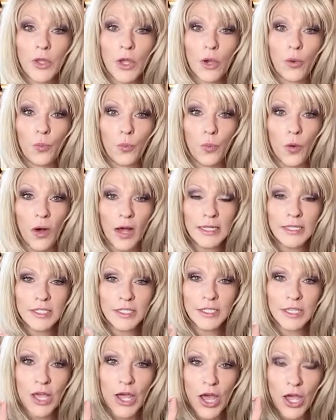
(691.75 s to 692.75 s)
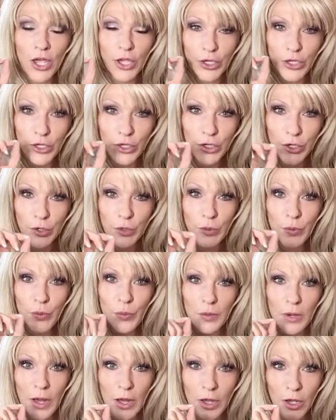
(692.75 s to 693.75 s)
once
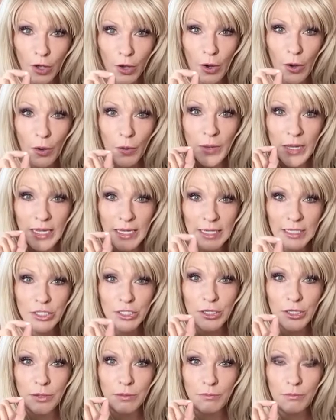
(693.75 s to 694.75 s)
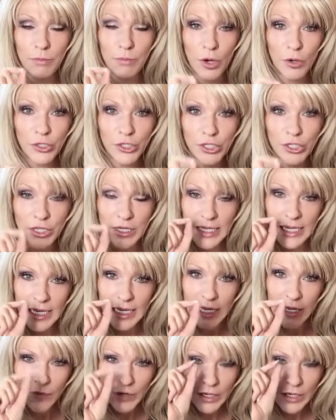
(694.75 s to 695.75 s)
you go into motion,
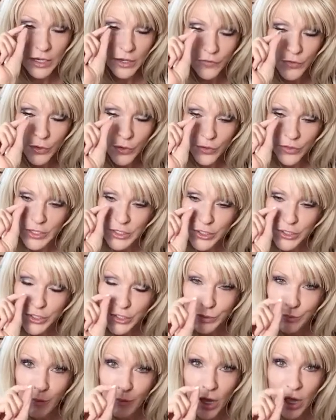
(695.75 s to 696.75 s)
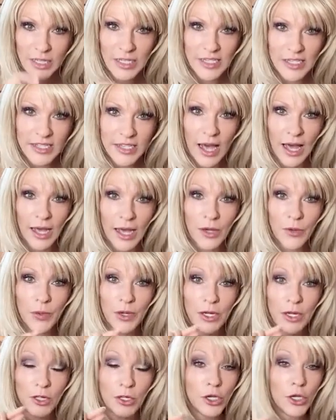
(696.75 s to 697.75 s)
even if you're the smallest
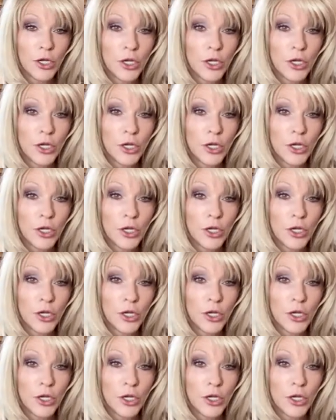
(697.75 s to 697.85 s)
cogwheel,